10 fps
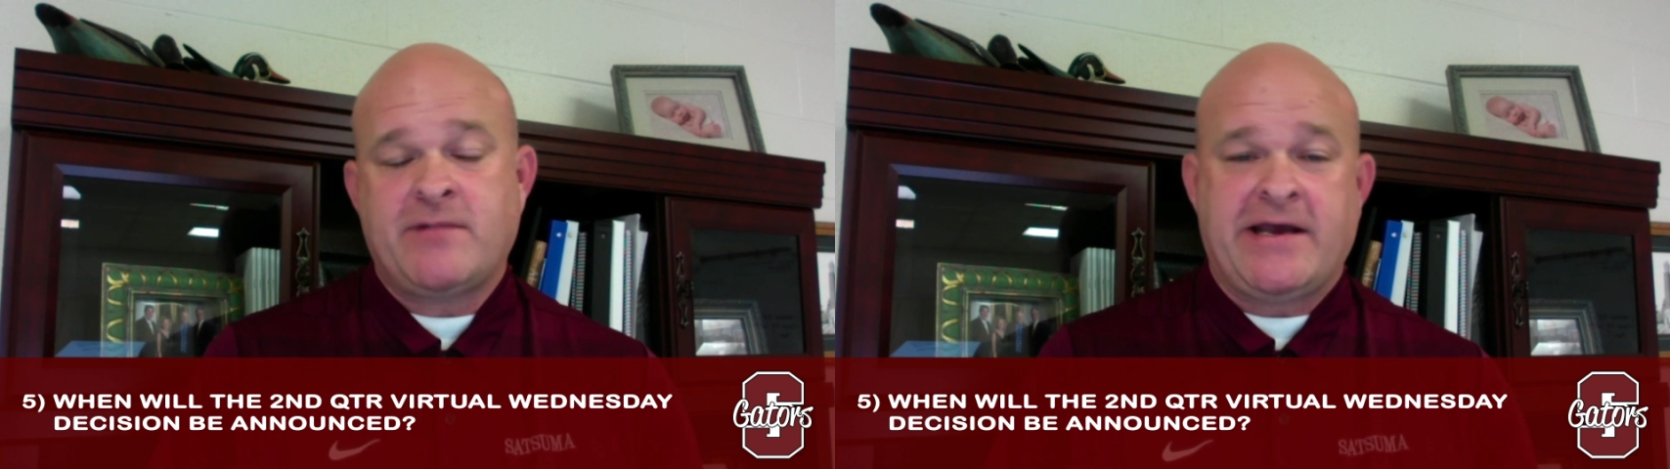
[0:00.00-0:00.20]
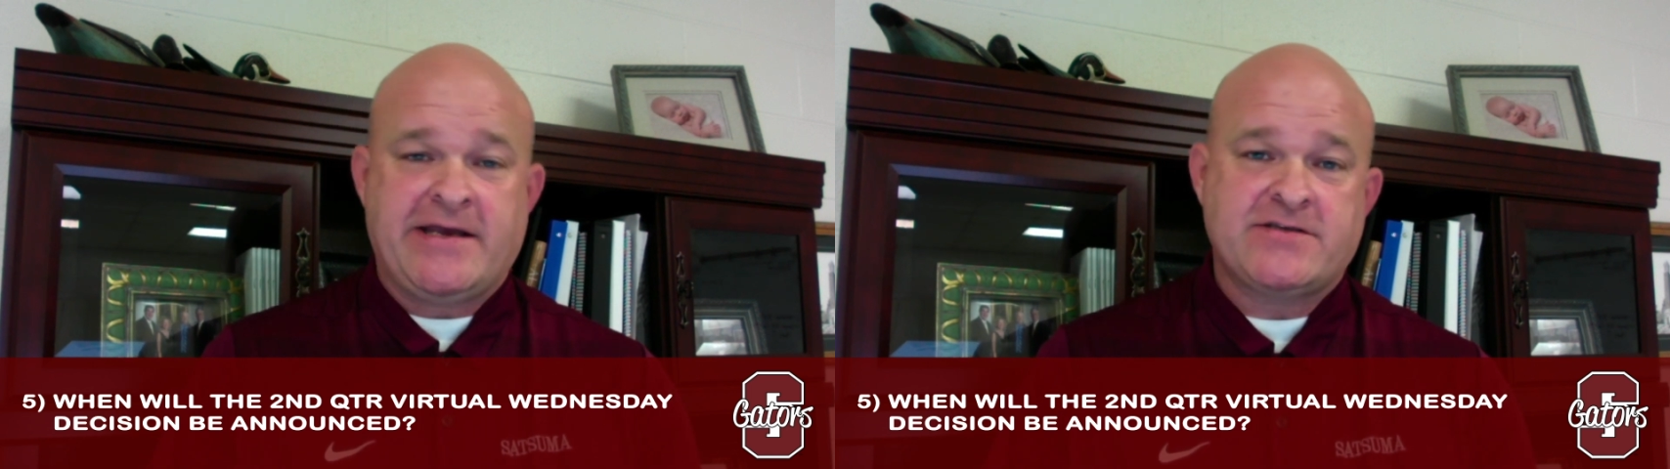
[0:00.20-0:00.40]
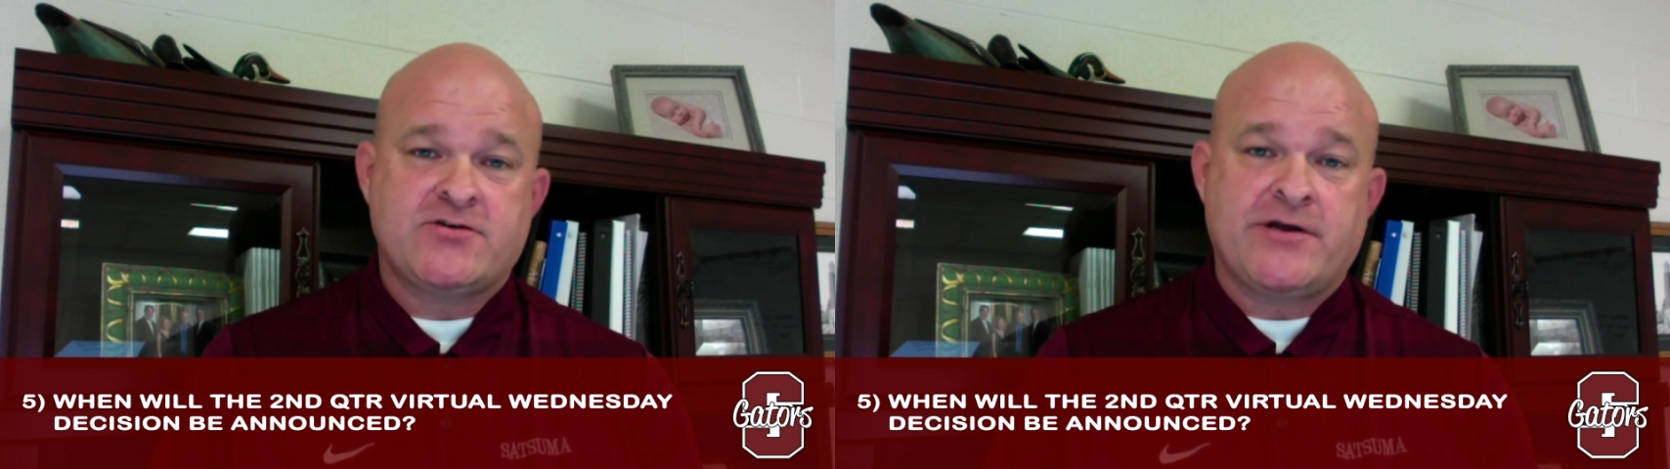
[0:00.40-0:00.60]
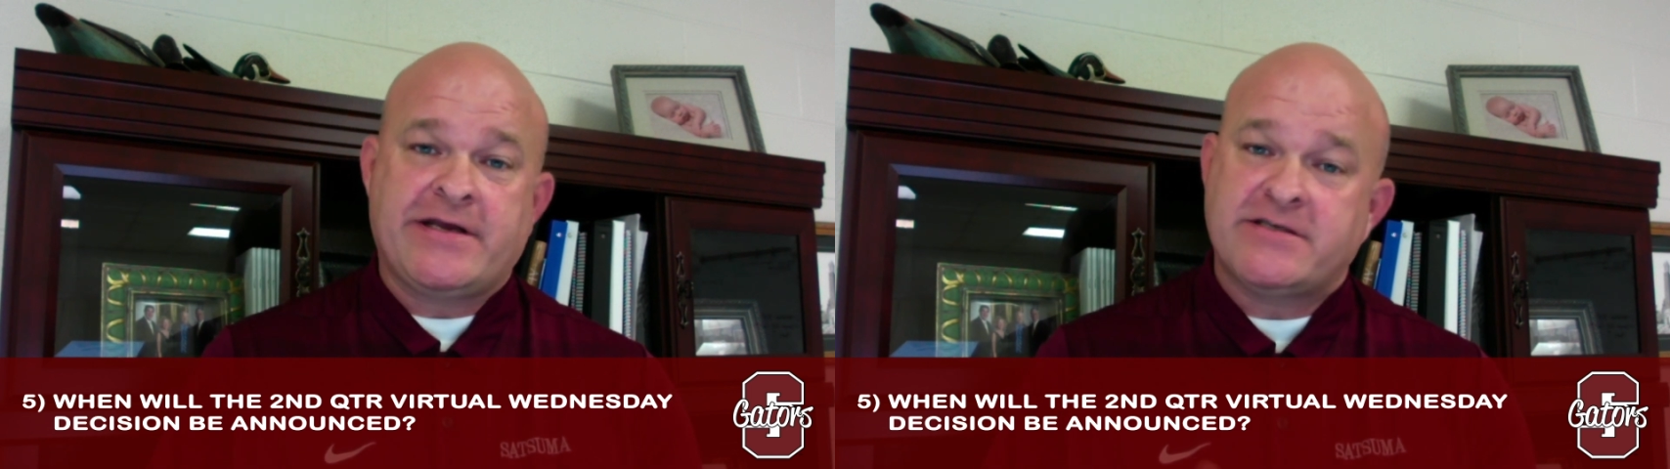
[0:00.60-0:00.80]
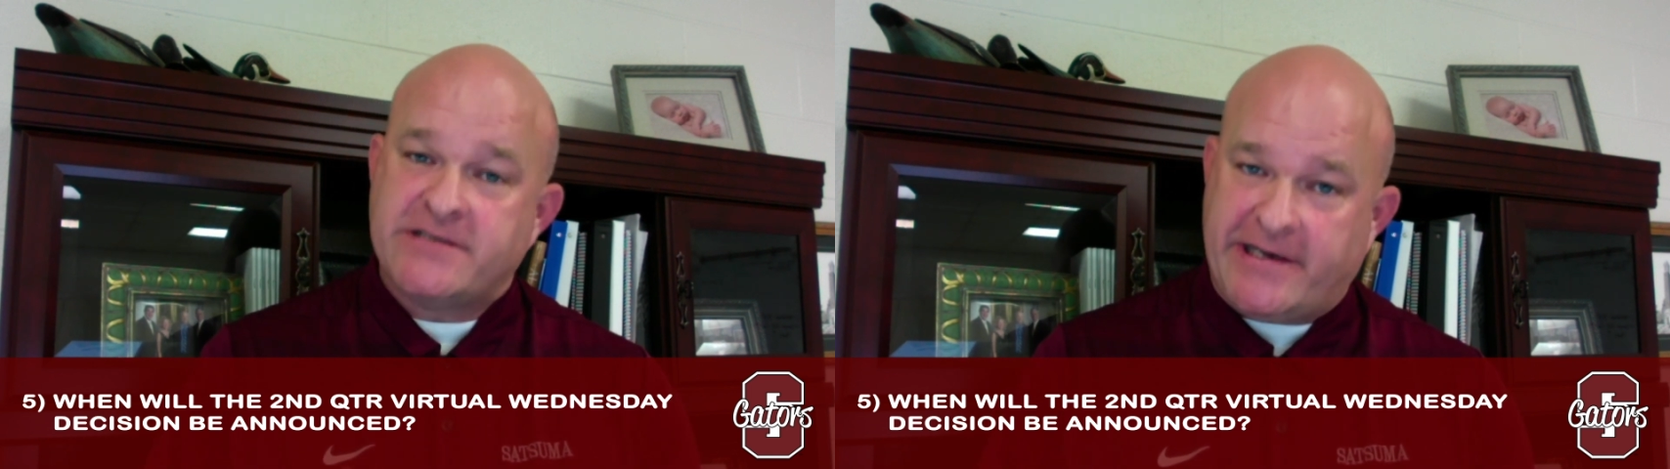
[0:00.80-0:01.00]
My answer
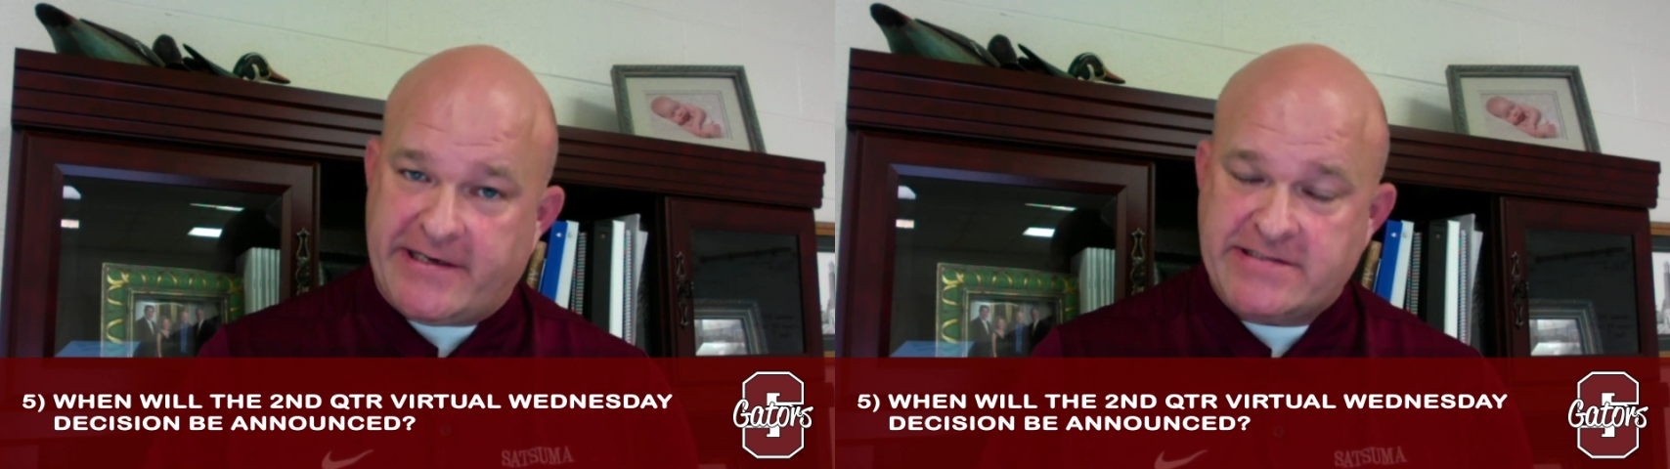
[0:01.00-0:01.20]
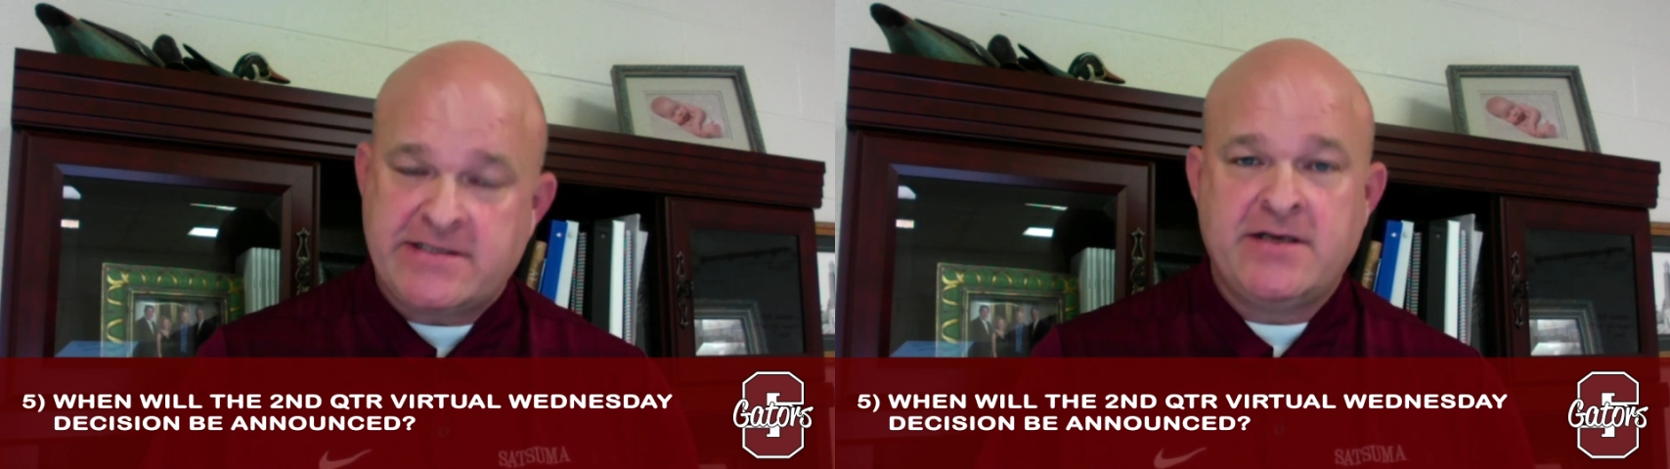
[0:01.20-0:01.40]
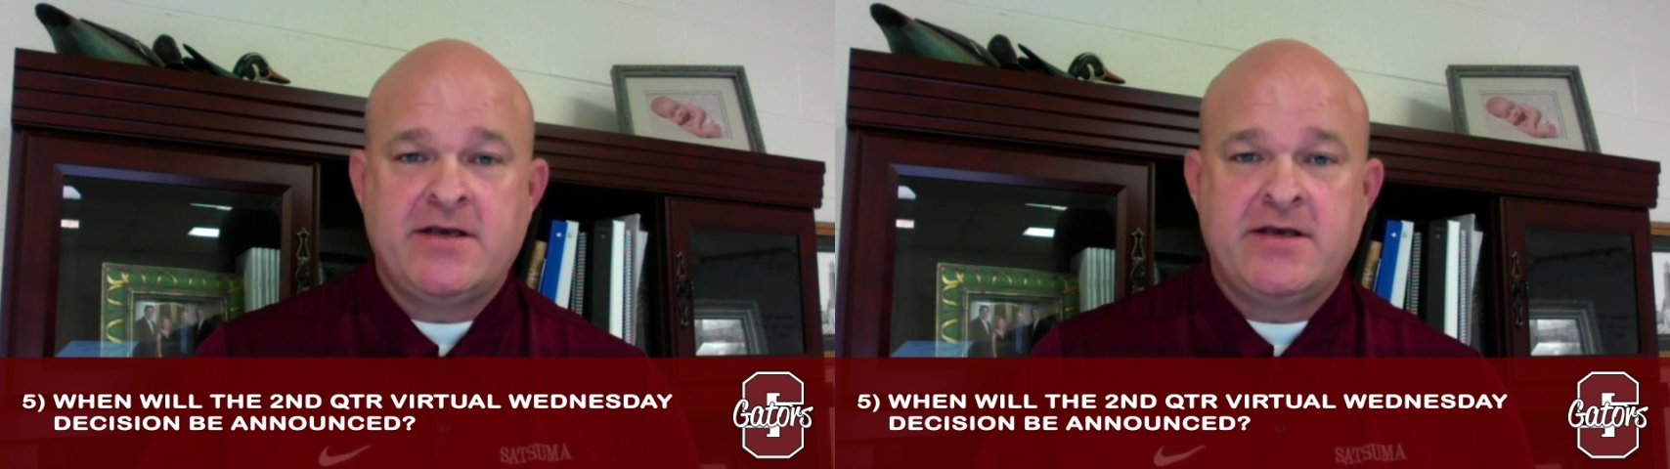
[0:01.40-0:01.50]
is yes.